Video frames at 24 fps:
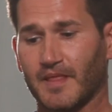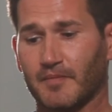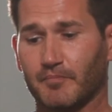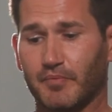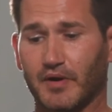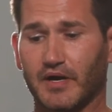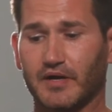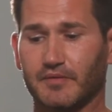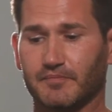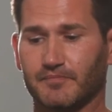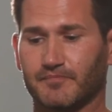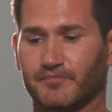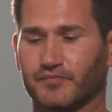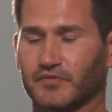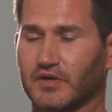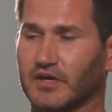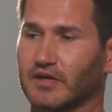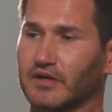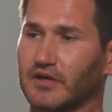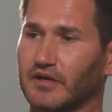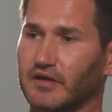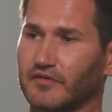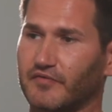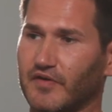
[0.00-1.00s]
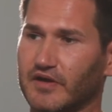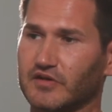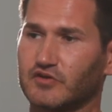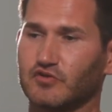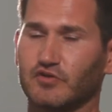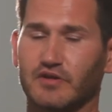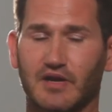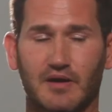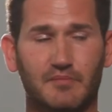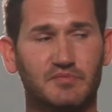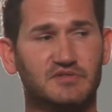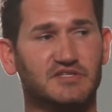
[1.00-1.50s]
But if I do
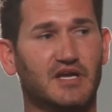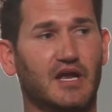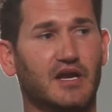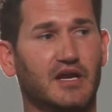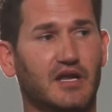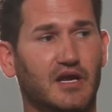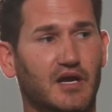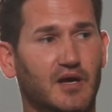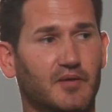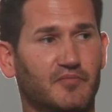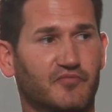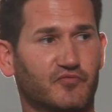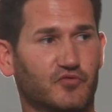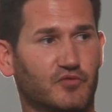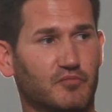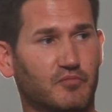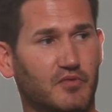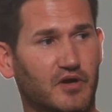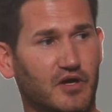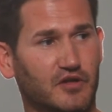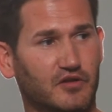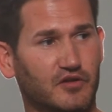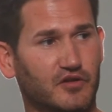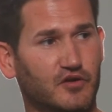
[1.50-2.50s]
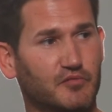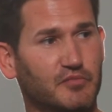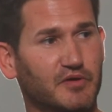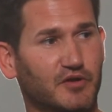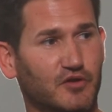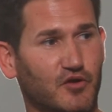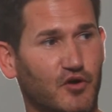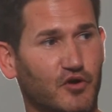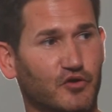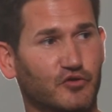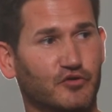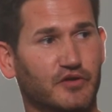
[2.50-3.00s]
that, I'm signing up for a little bit
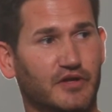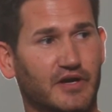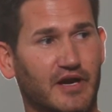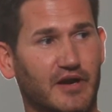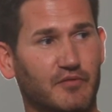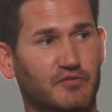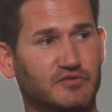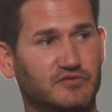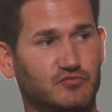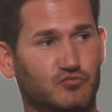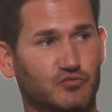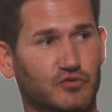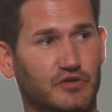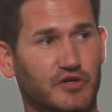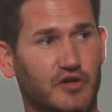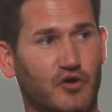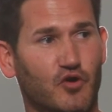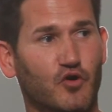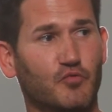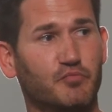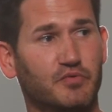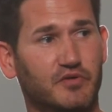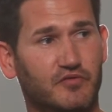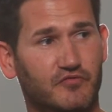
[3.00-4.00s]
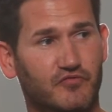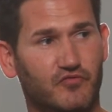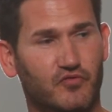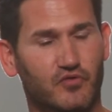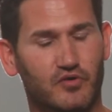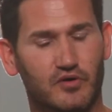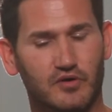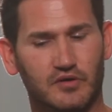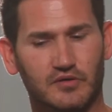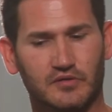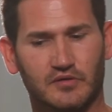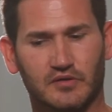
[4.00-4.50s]
longer than I was really hoping
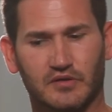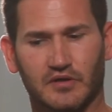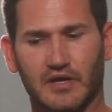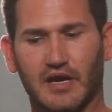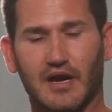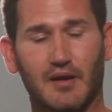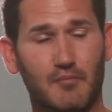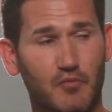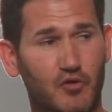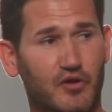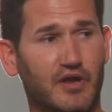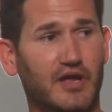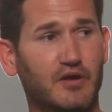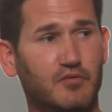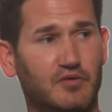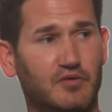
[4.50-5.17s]
for. And I'm okay